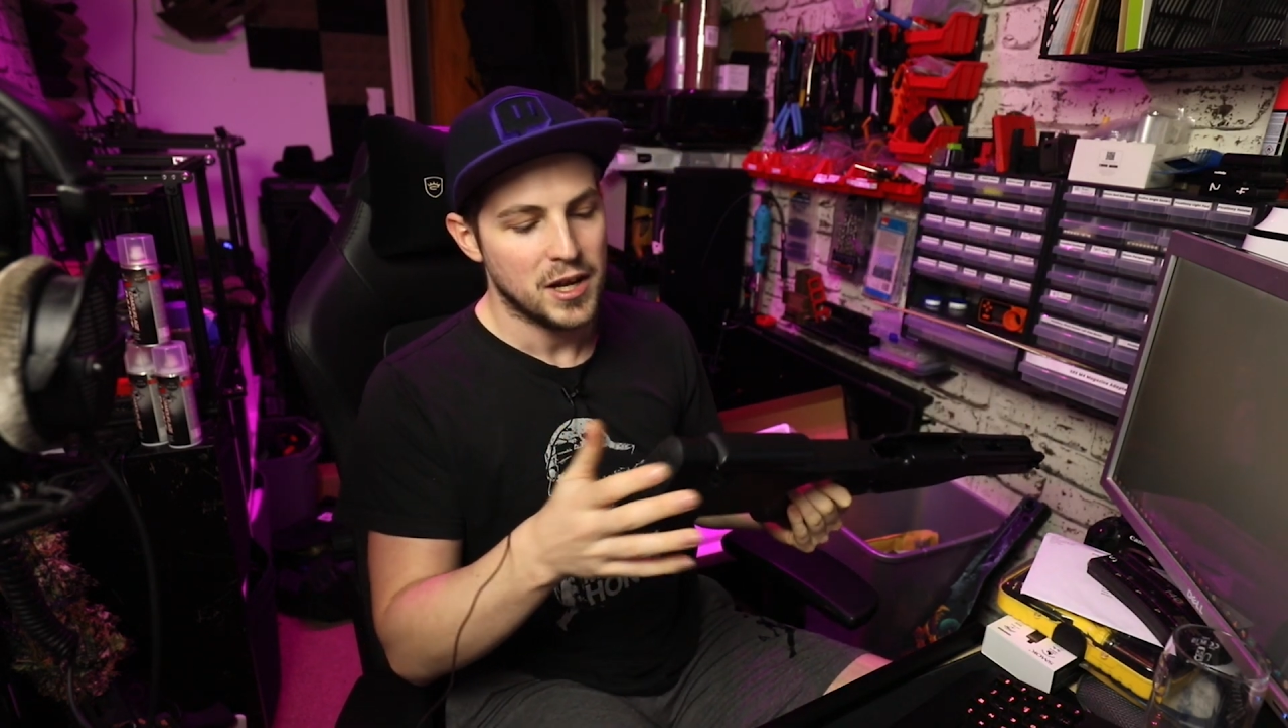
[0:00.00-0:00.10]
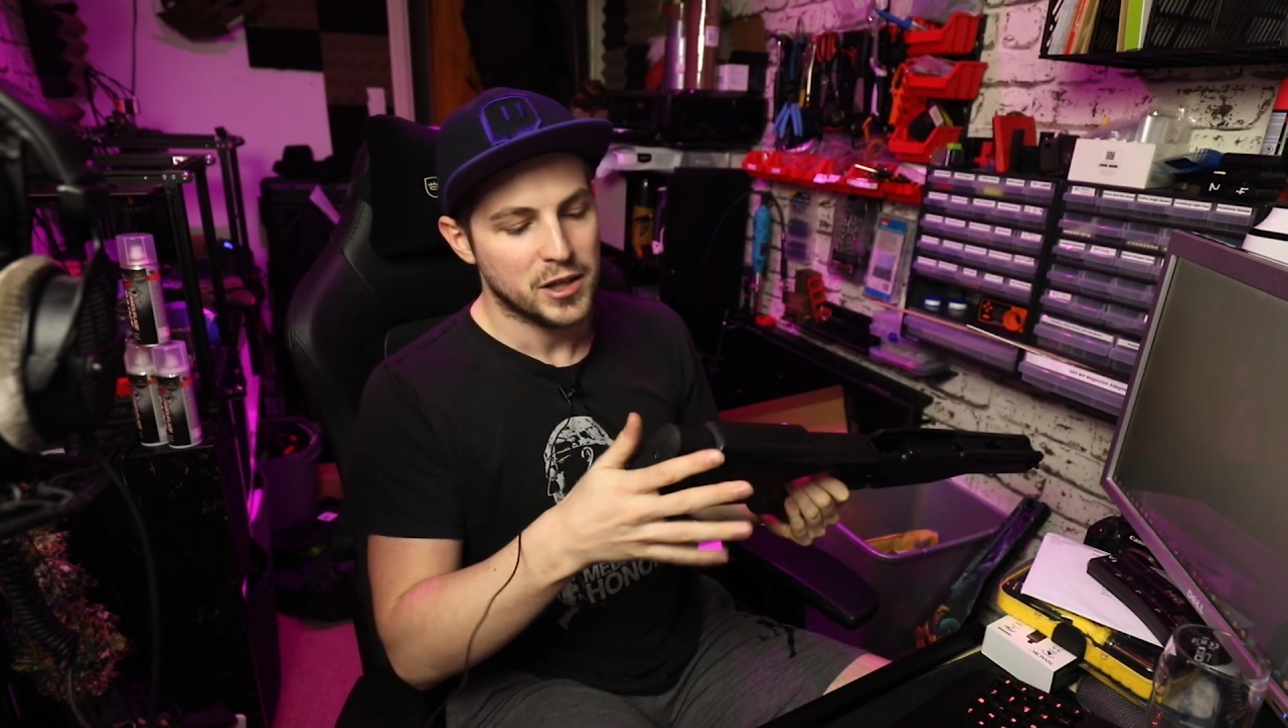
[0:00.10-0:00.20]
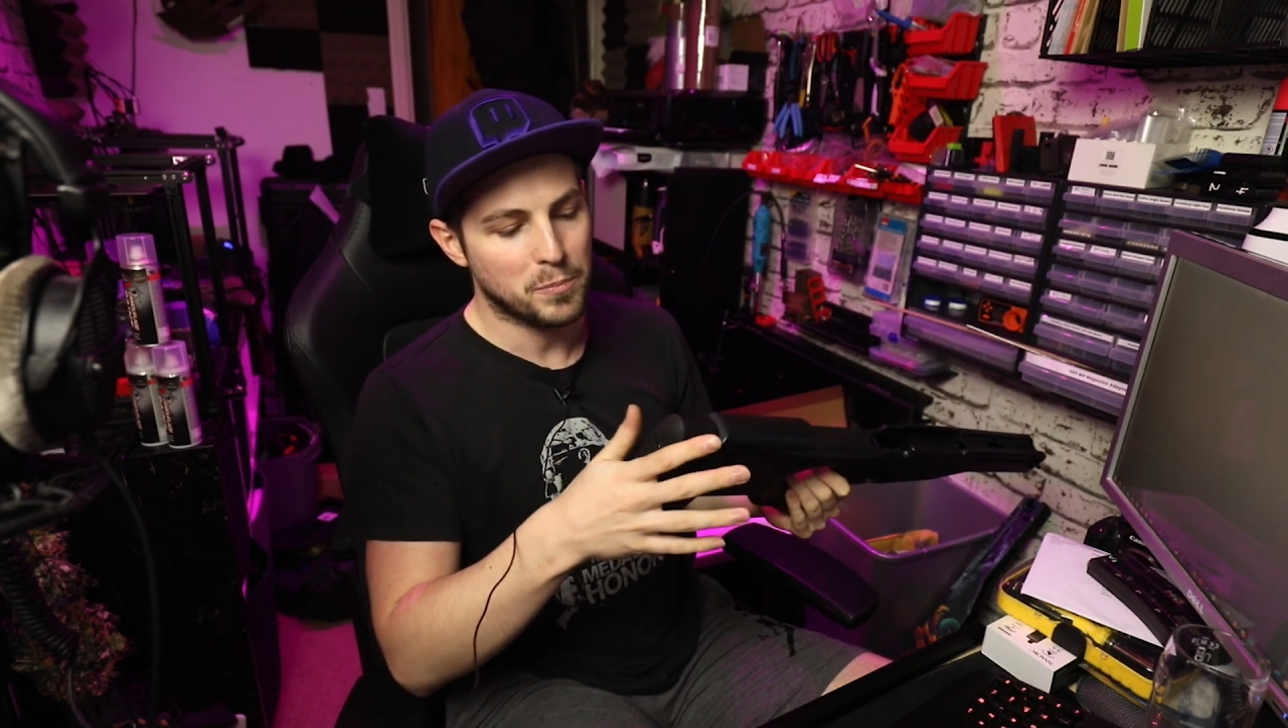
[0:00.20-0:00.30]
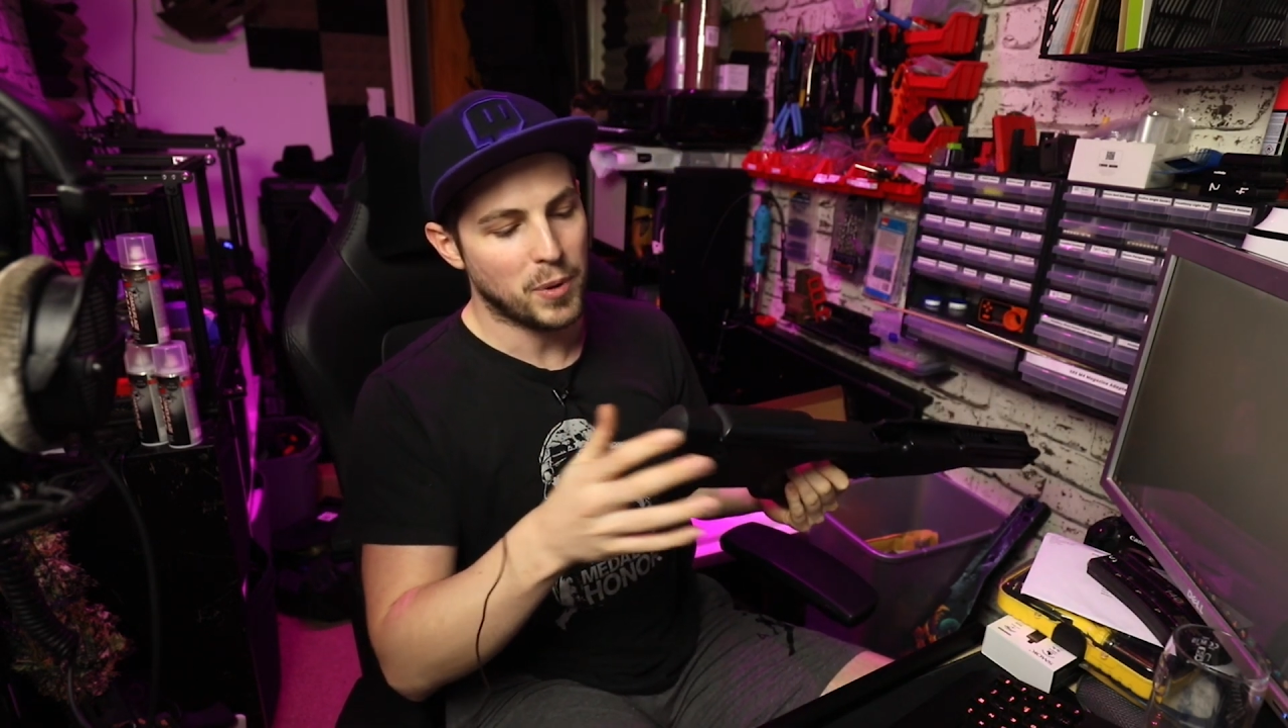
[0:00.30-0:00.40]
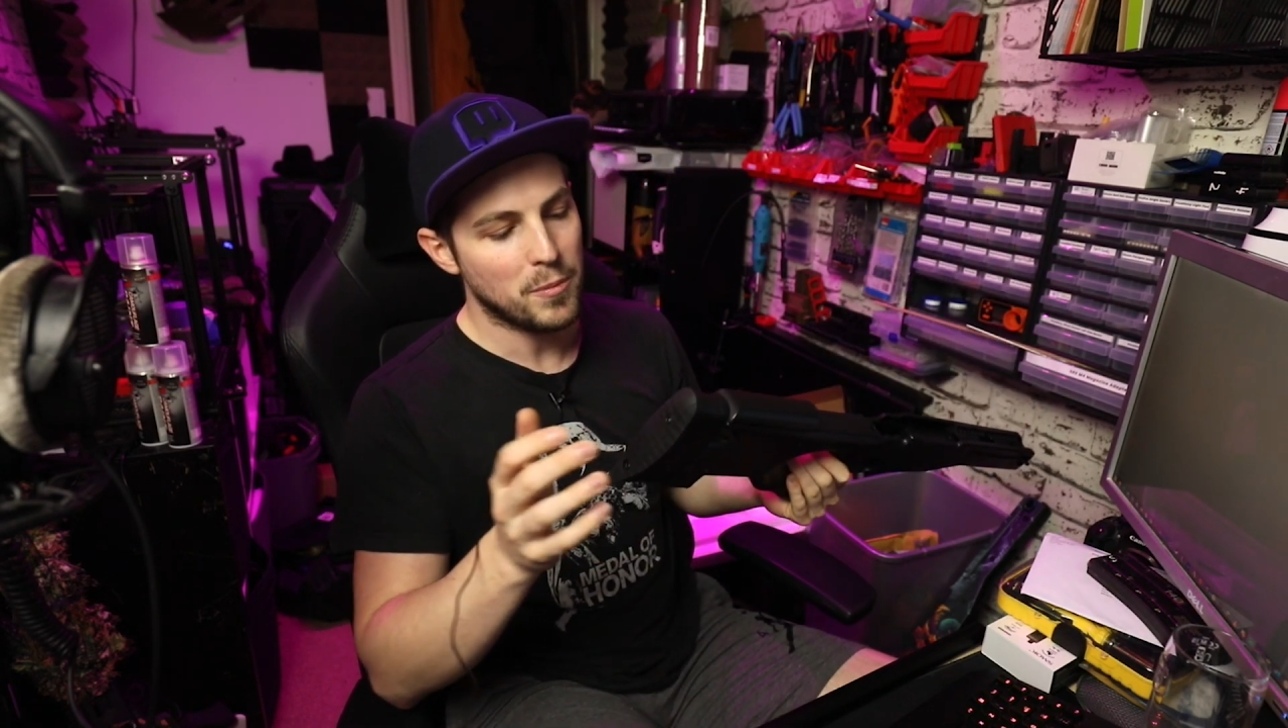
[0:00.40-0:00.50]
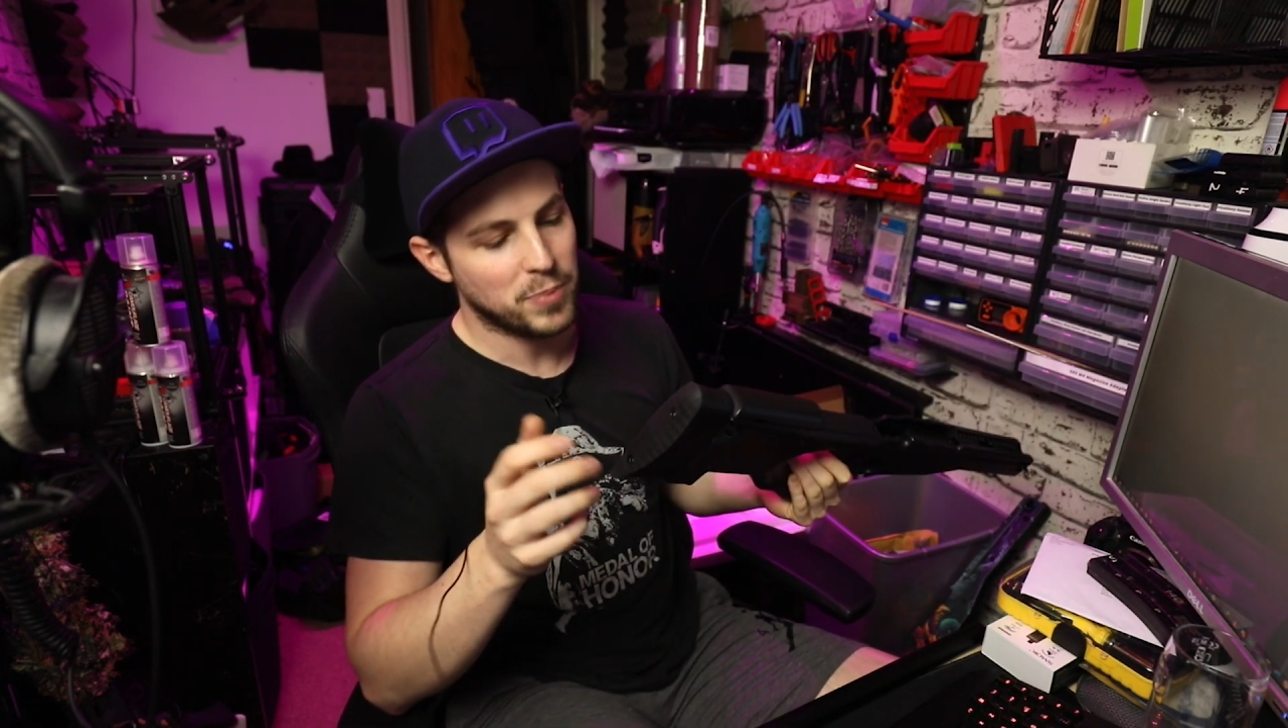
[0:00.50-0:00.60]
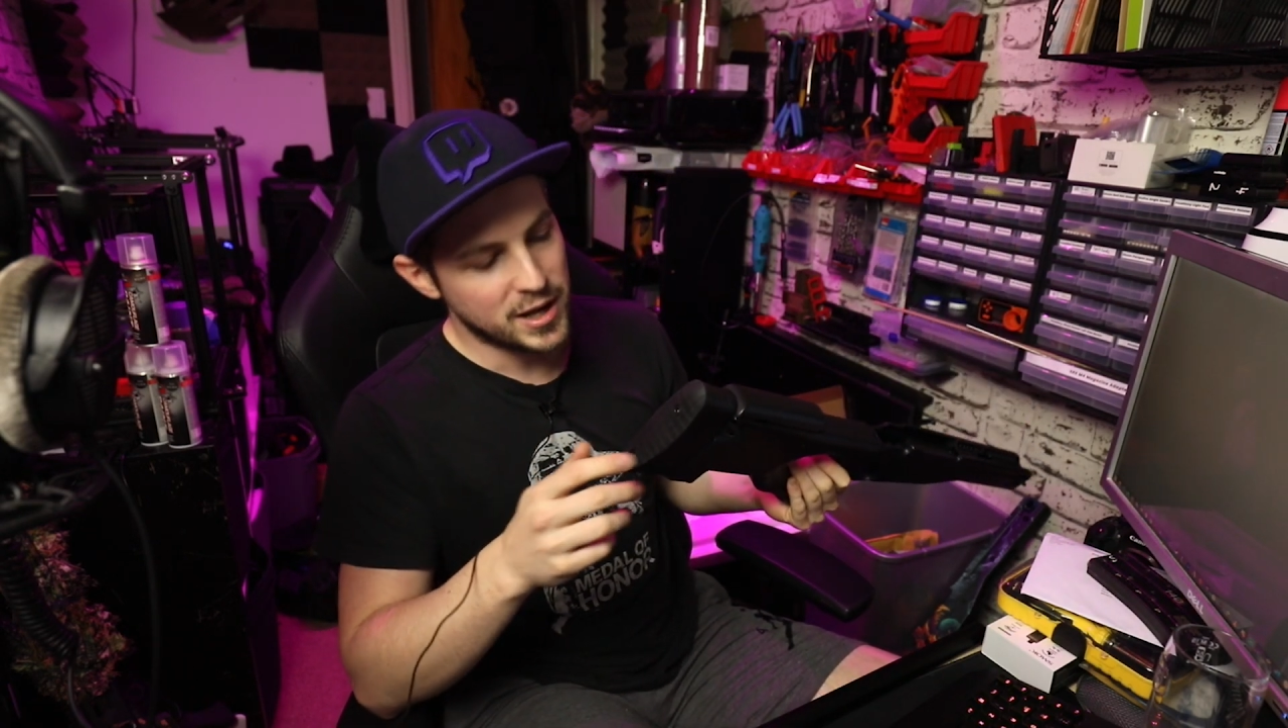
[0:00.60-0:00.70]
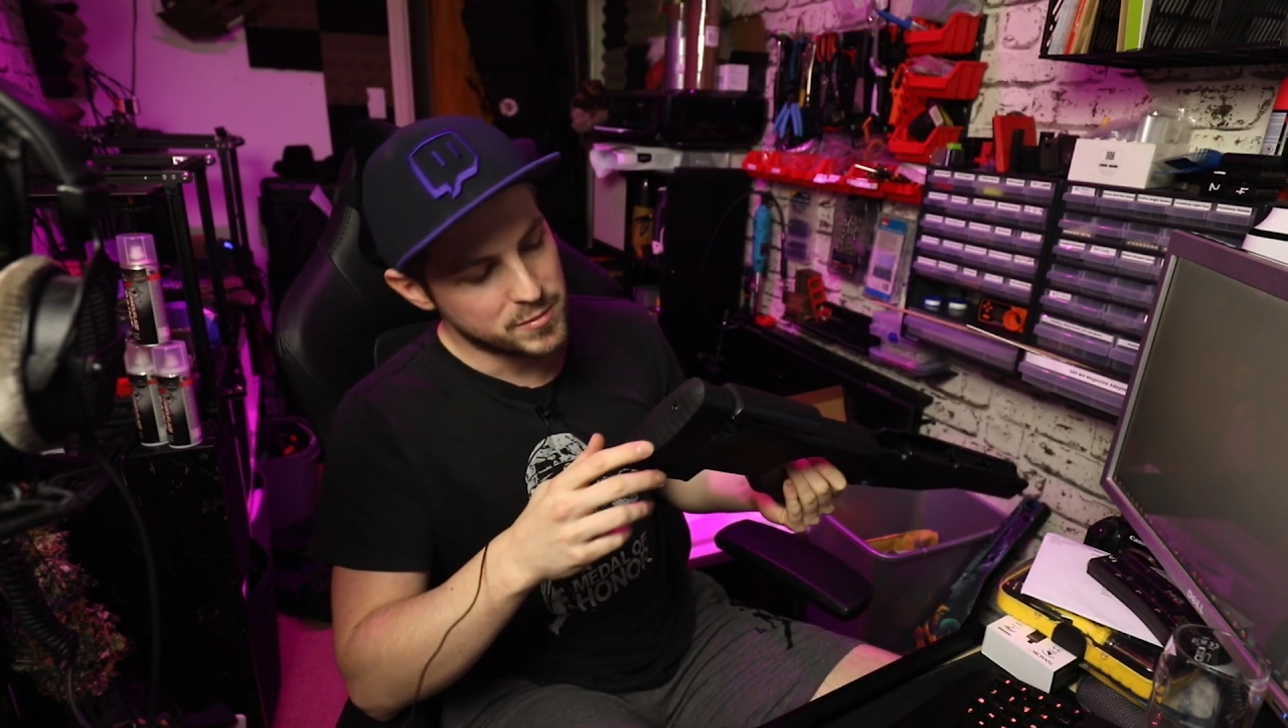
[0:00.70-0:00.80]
The butt plate